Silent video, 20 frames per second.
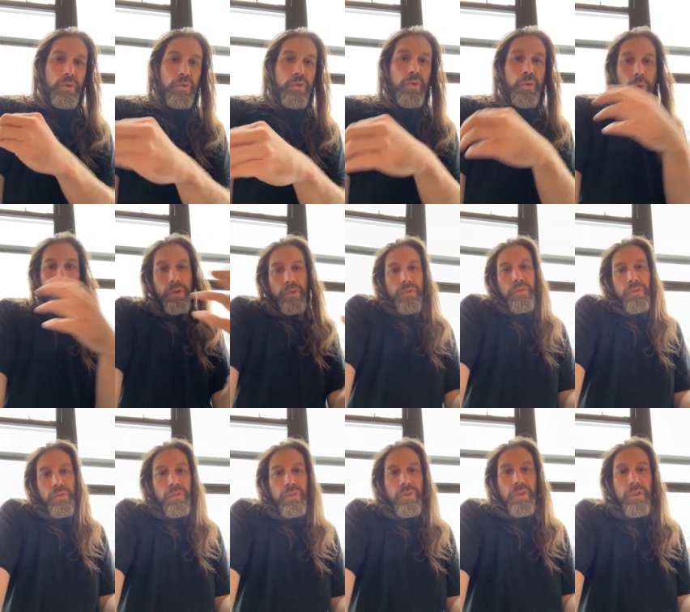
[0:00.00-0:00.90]

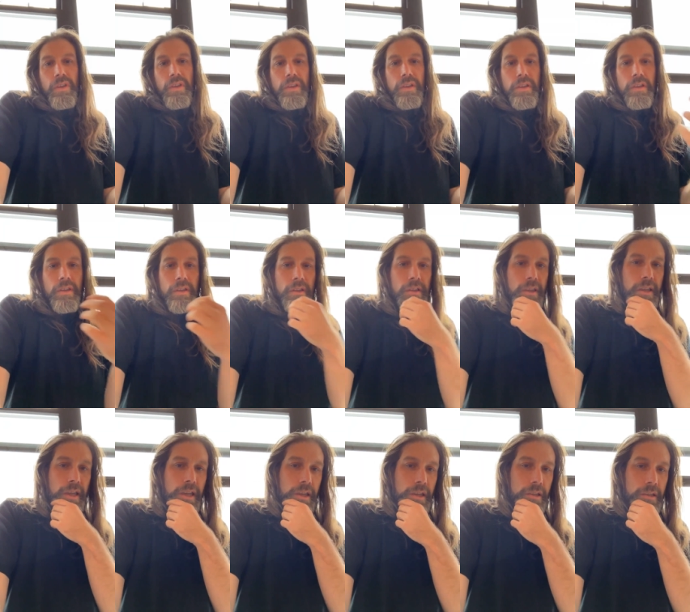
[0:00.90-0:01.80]
source
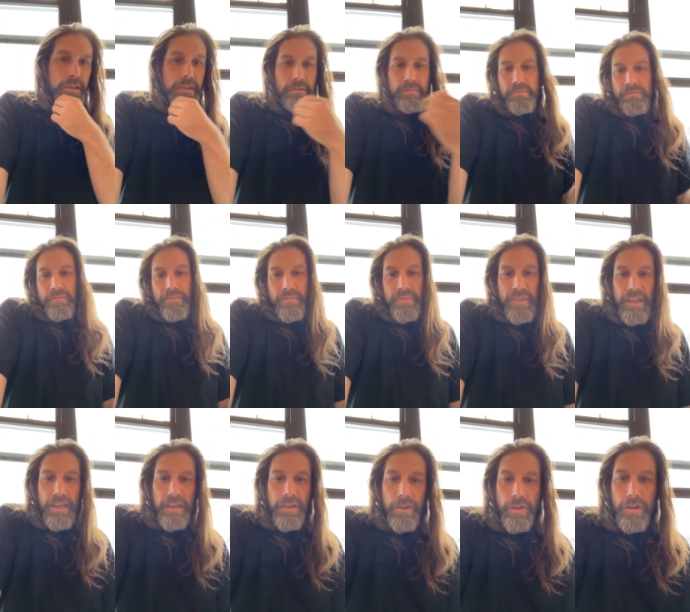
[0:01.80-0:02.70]
like
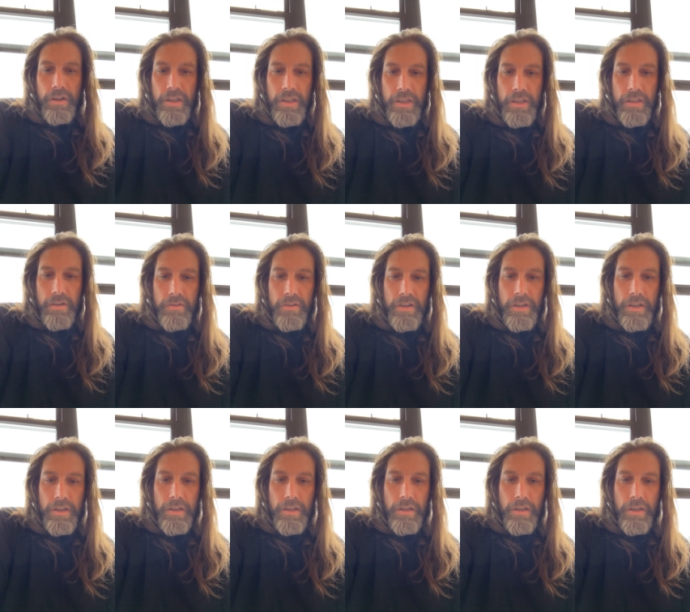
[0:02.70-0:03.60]
that yarn again,
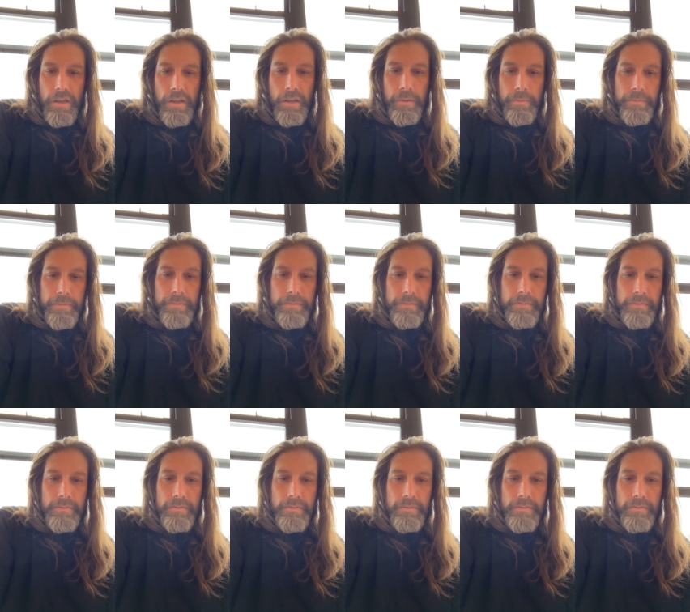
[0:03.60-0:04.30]
right? Um,